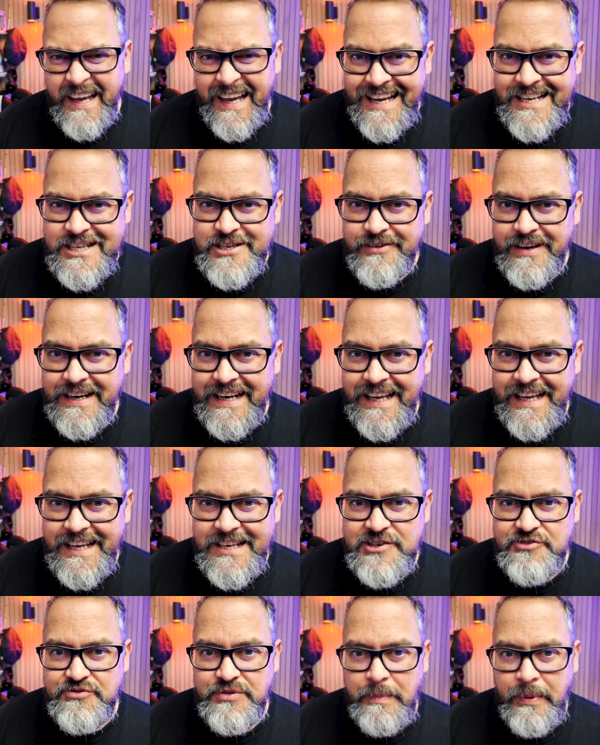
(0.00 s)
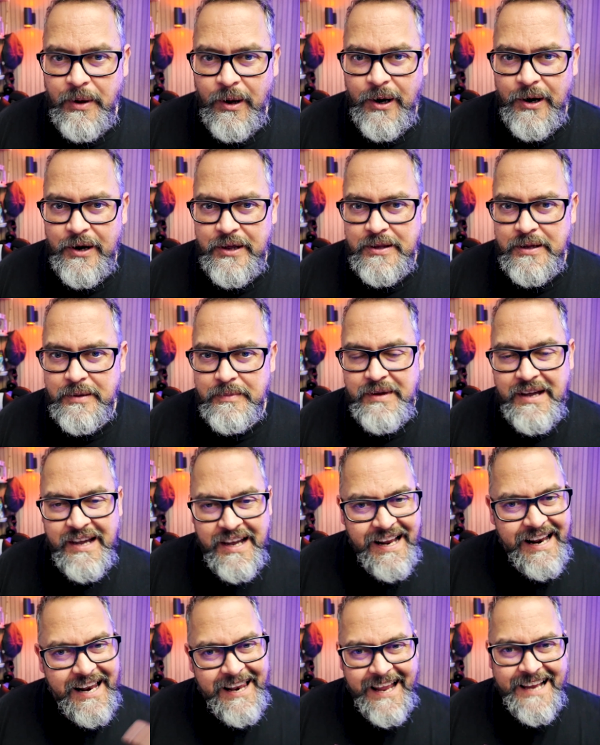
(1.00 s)
Is there any history behind them?
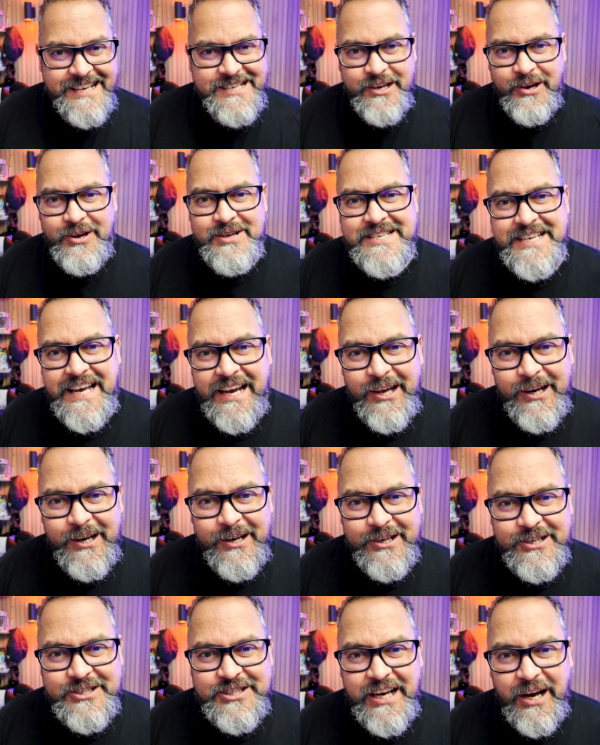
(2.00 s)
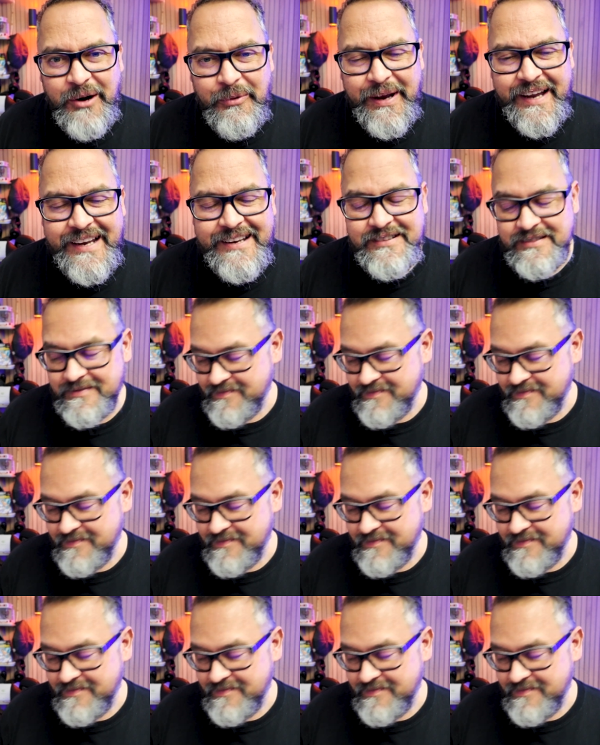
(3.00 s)
Let's go and take a look, shall we?